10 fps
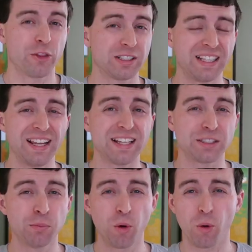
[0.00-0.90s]
They're saying
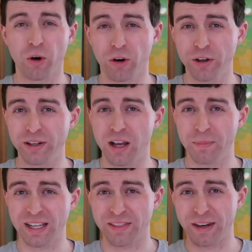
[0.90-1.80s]
it's more
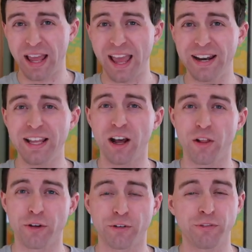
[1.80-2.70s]
ergonomic than any
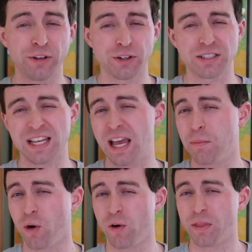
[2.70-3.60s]
other finger
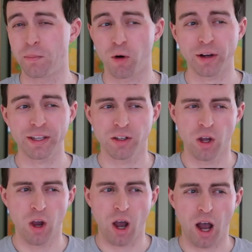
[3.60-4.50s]
tab on the market,